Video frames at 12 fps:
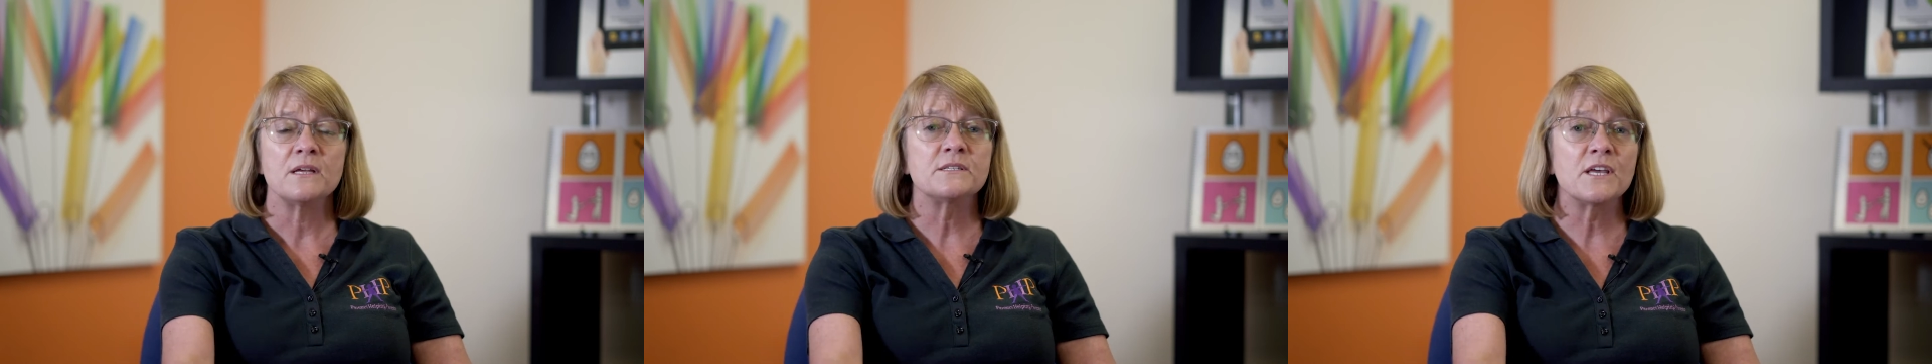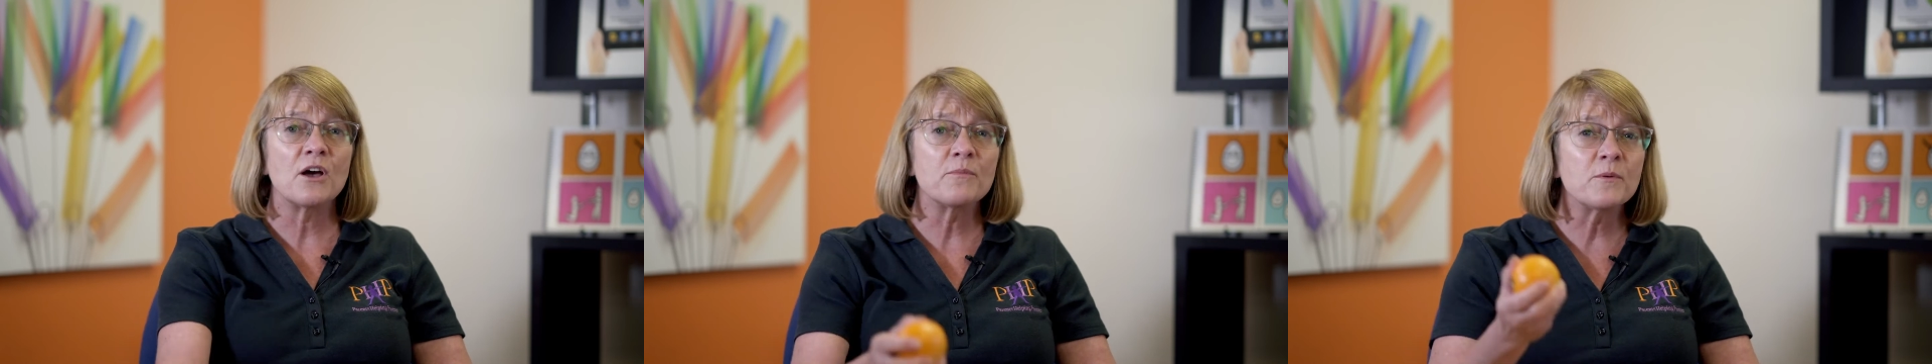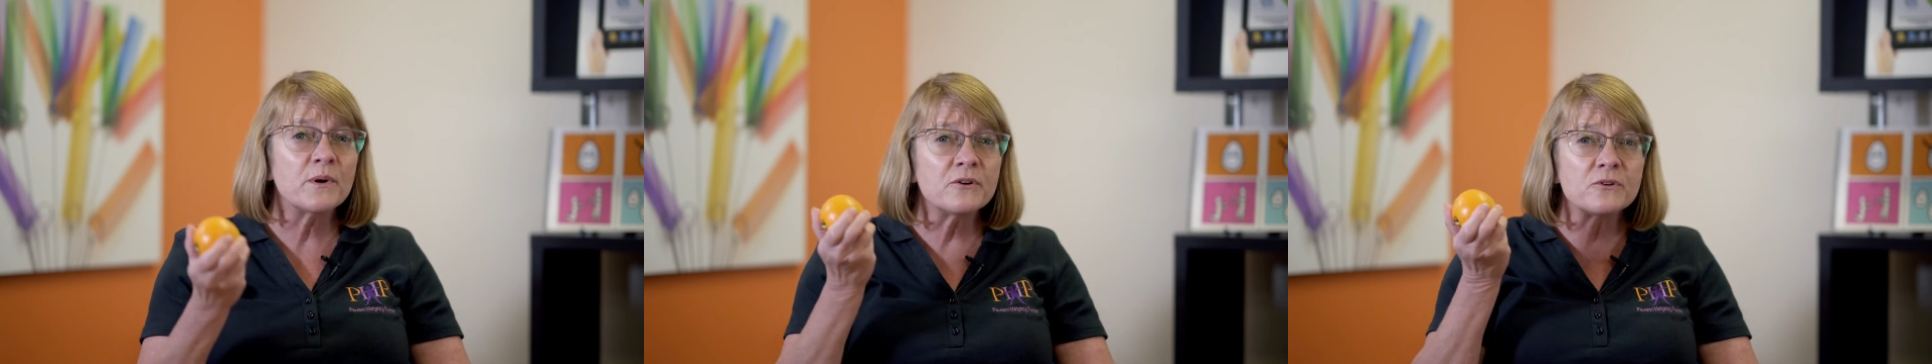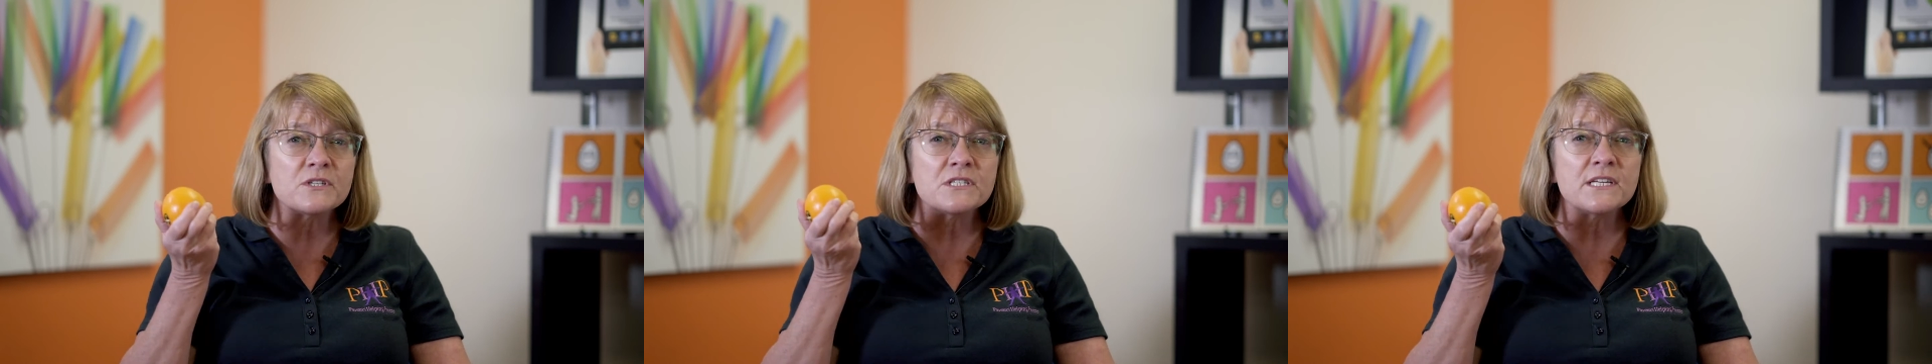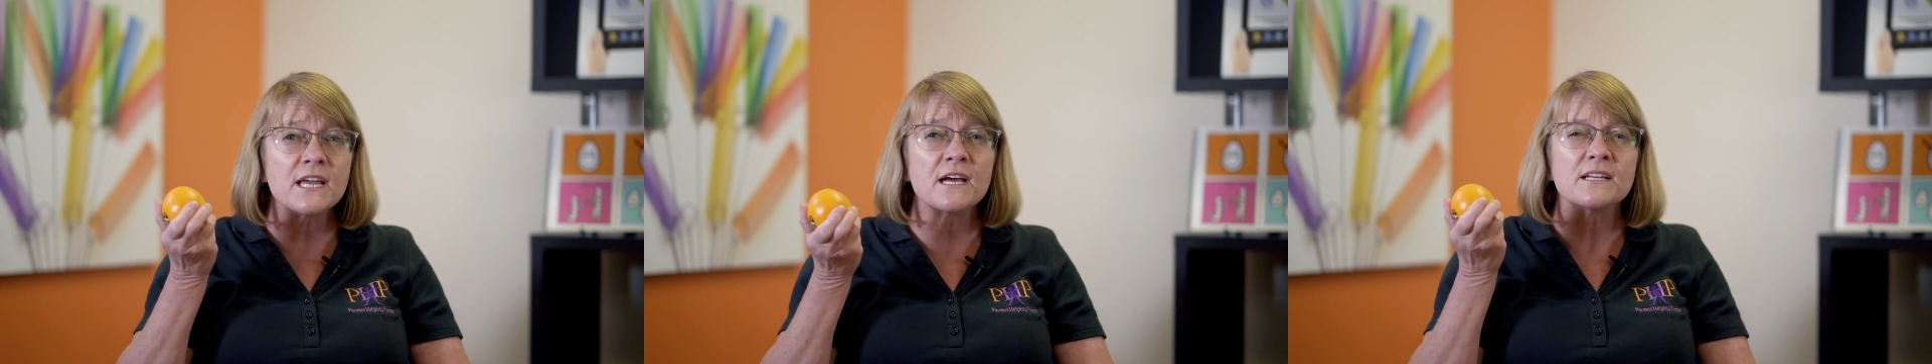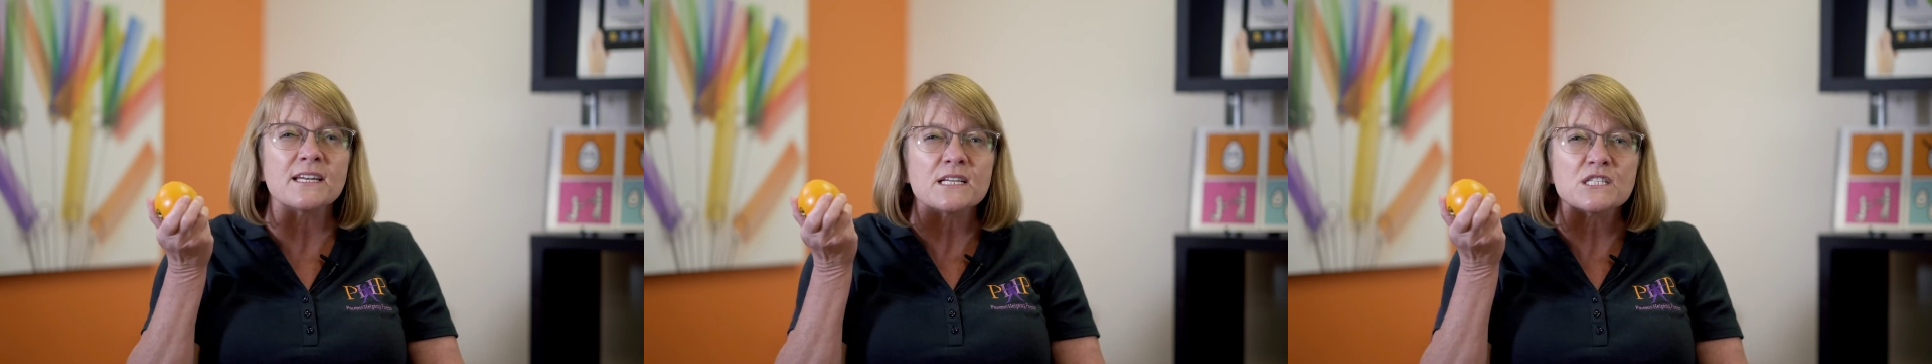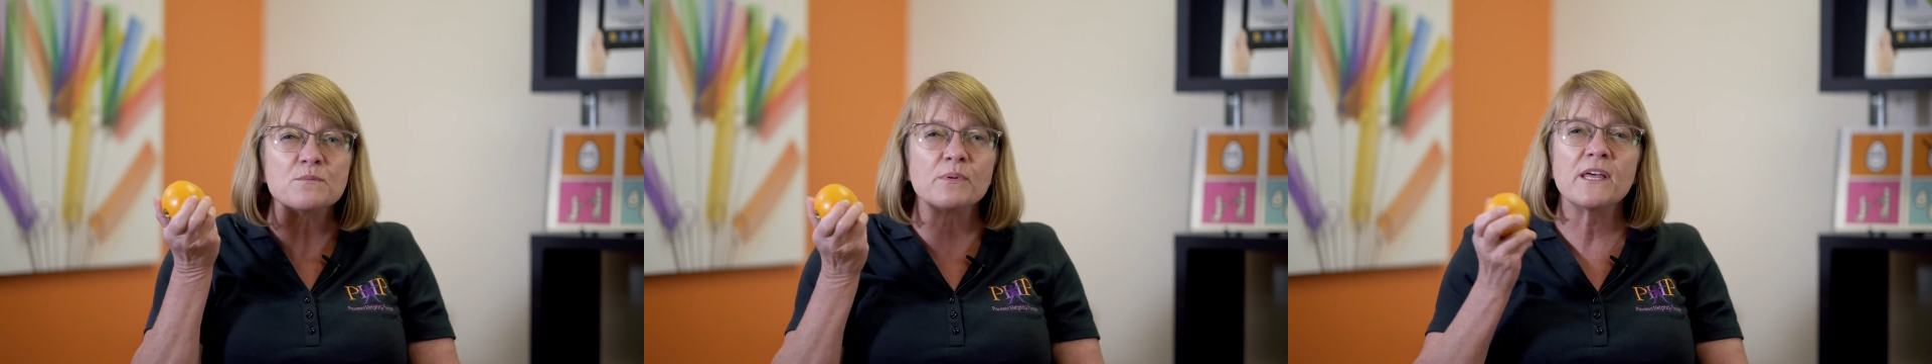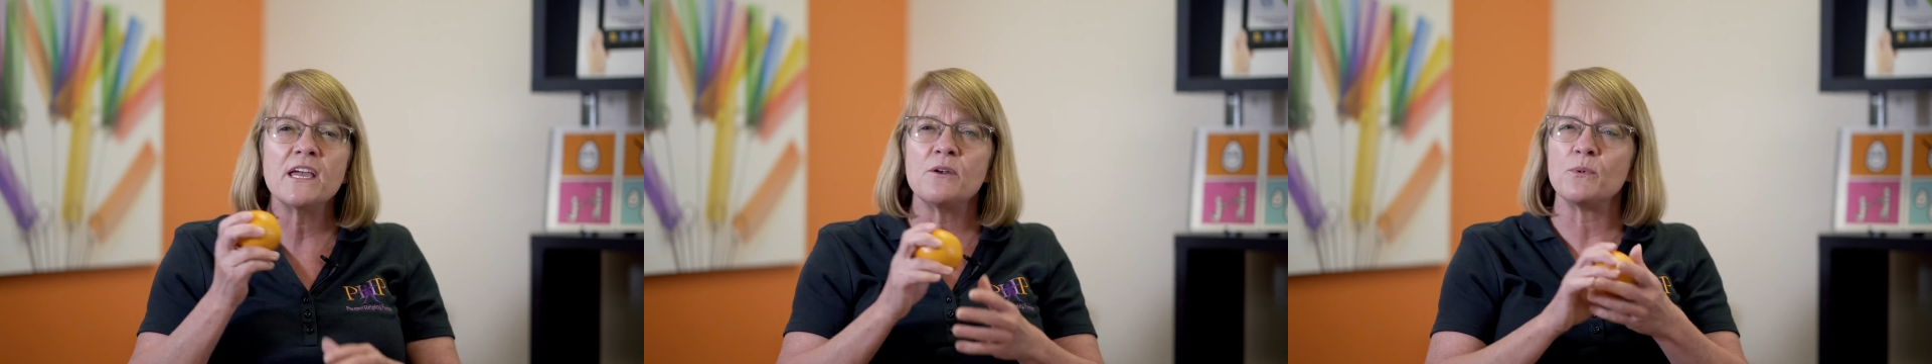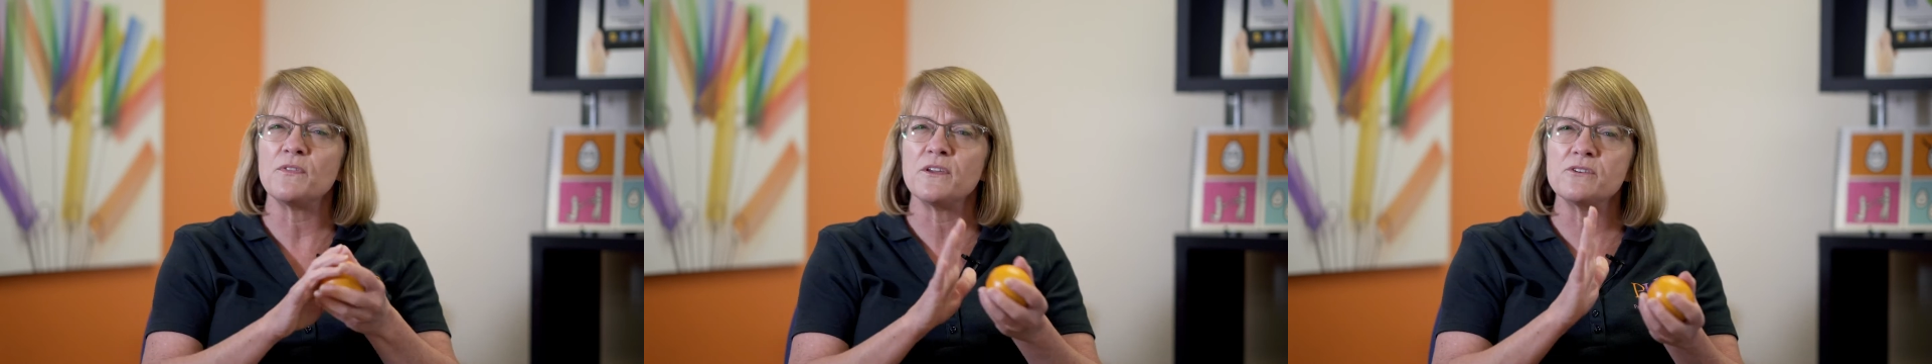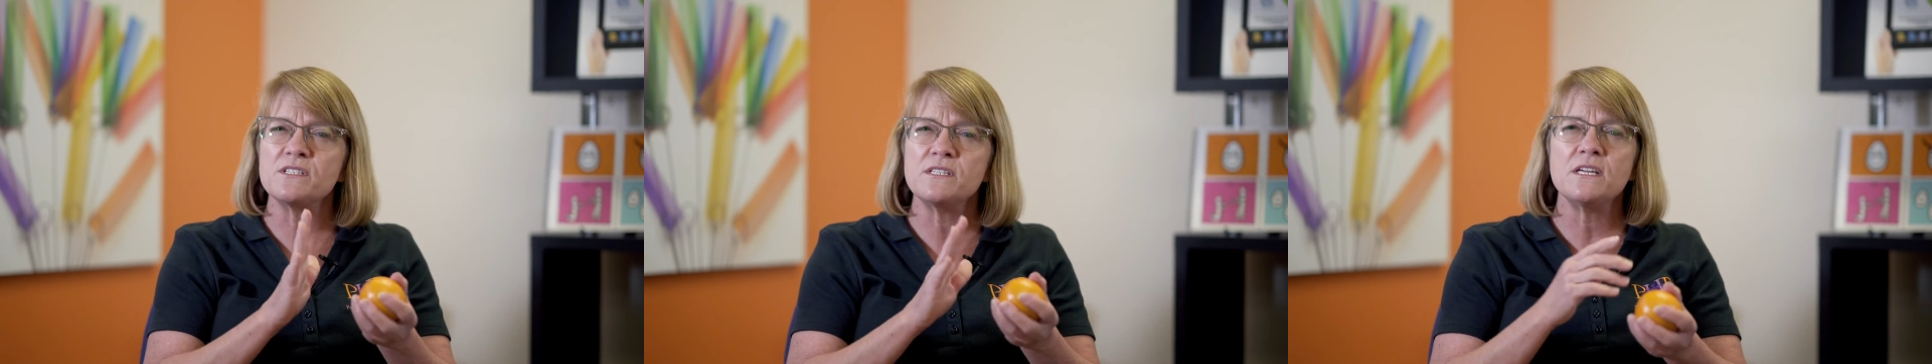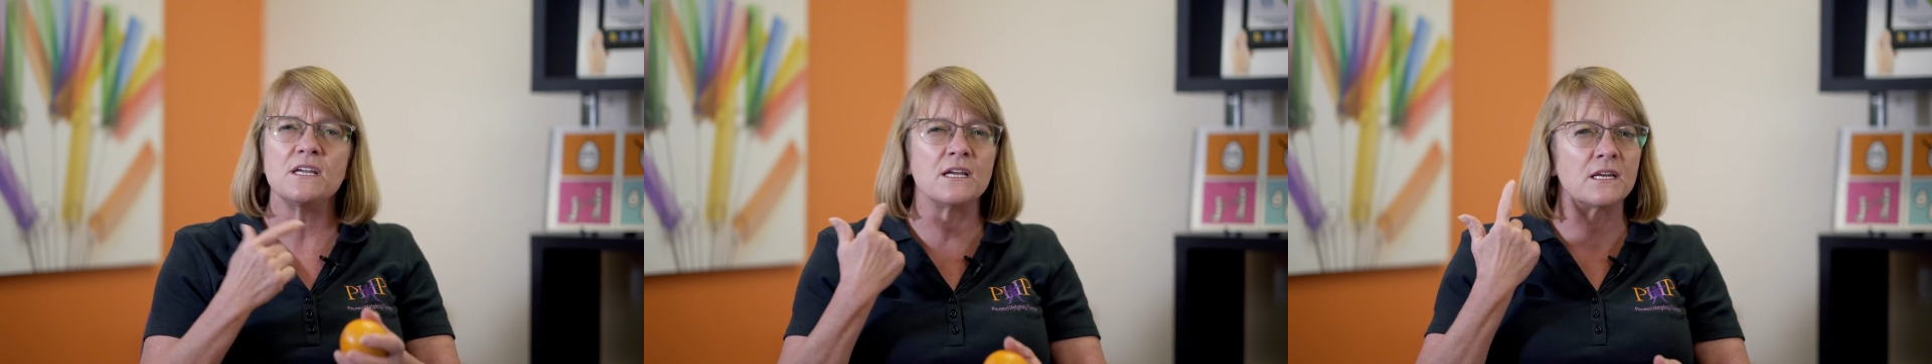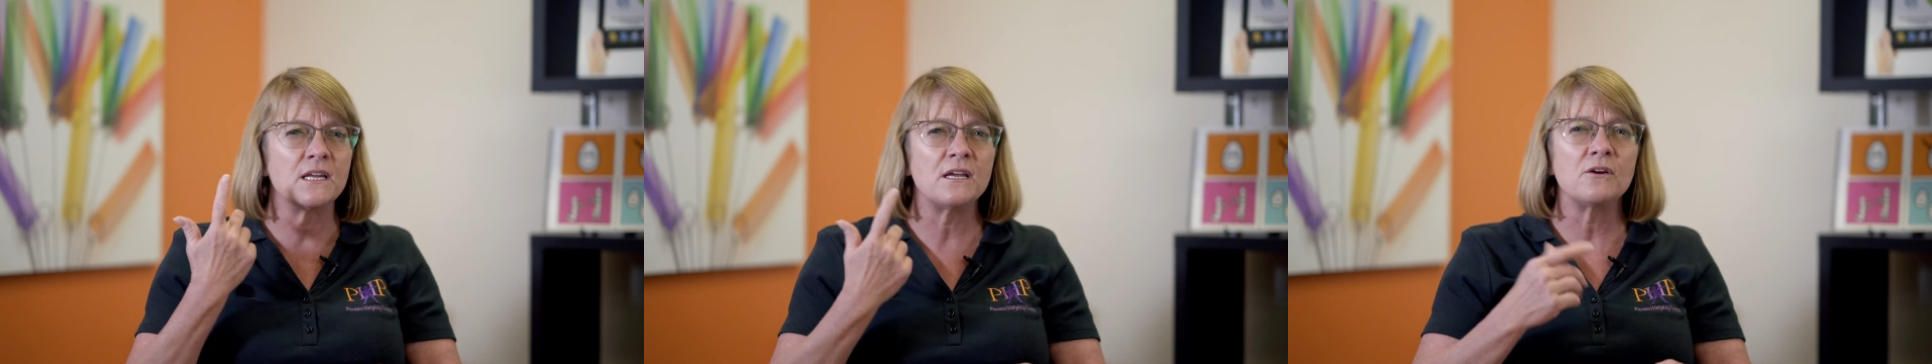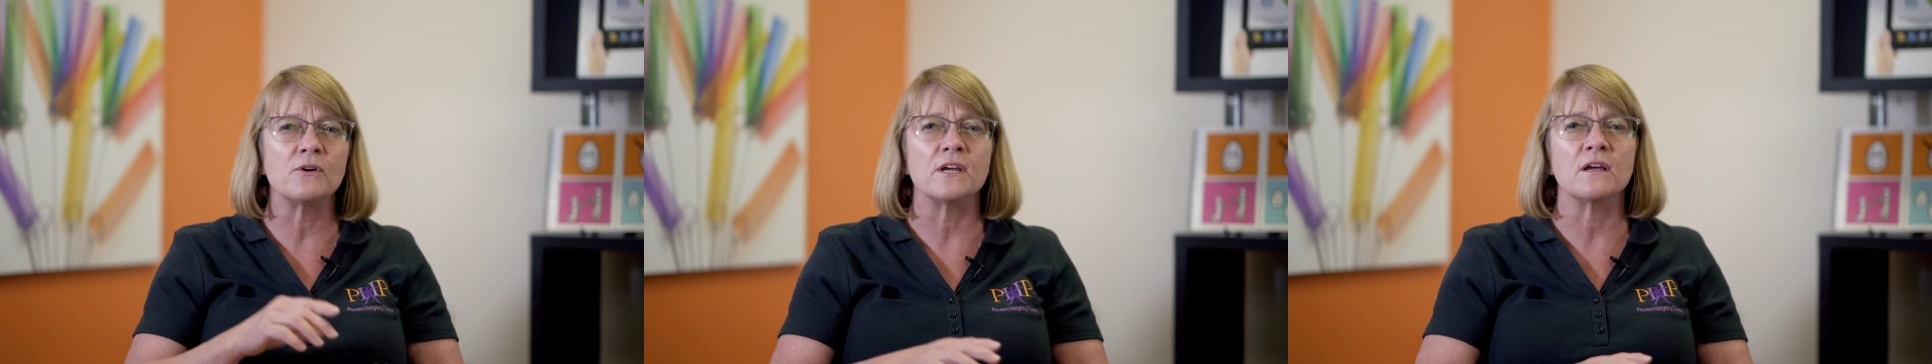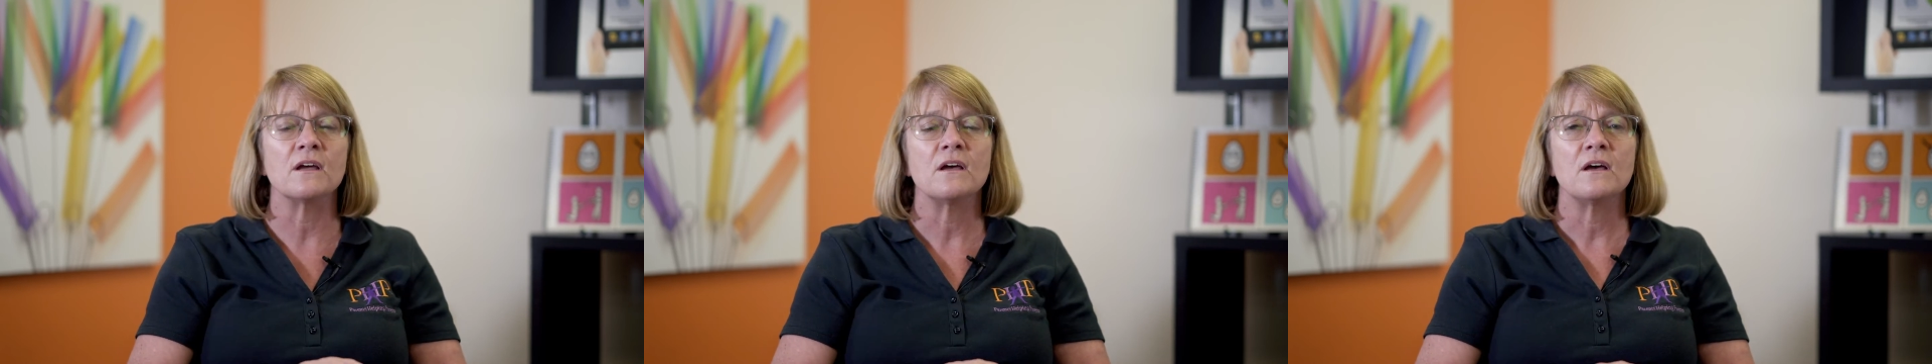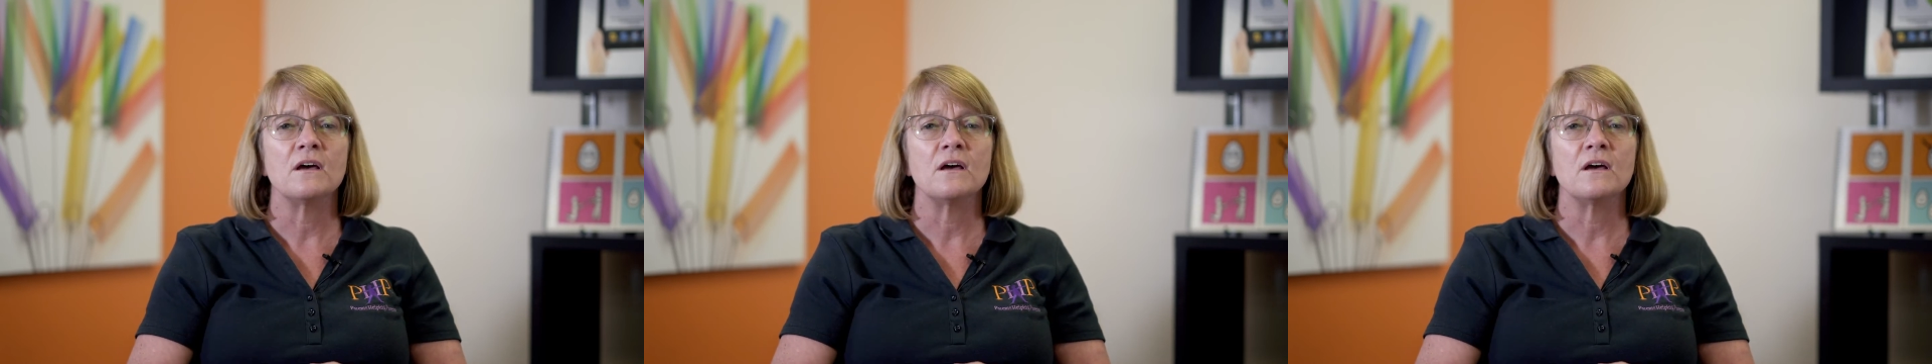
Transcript: to help them understand and explain what they're seeing and hearing.